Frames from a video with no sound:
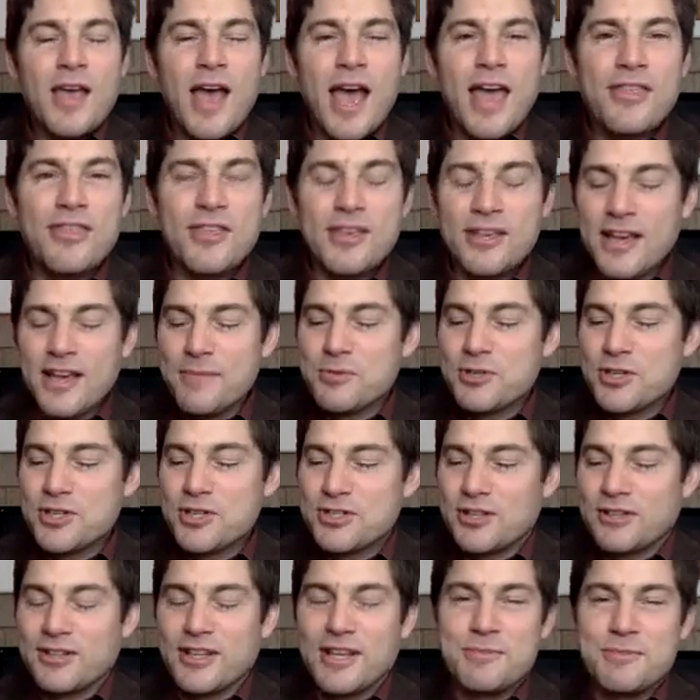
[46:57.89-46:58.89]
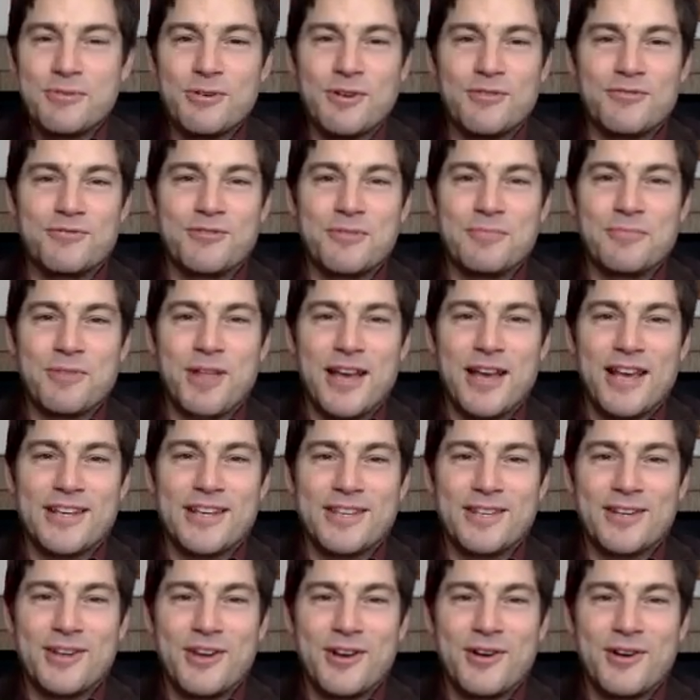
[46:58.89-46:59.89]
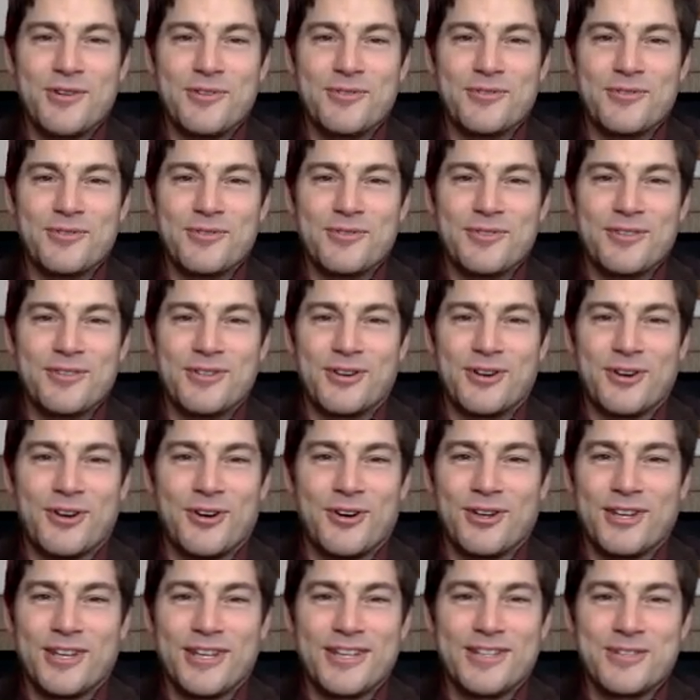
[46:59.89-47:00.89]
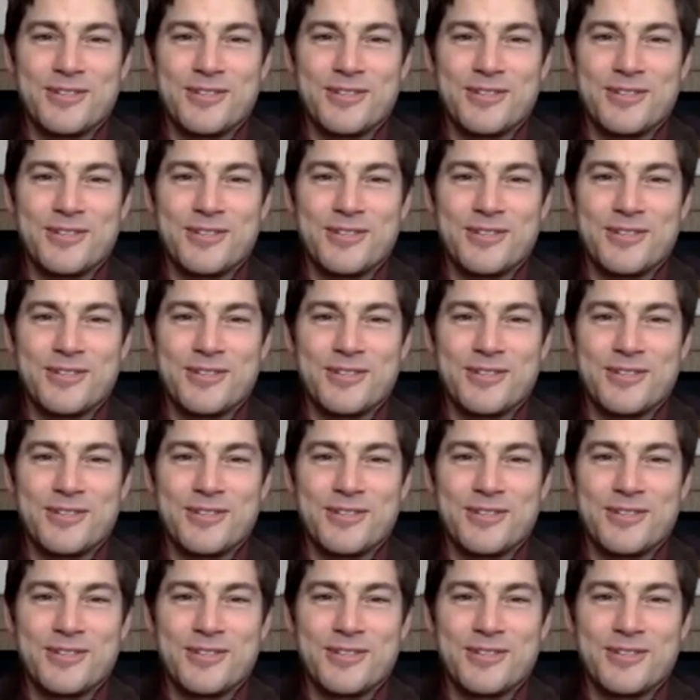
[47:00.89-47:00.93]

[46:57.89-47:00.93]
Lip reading: I think I'm just a liberal from, like, you know, the early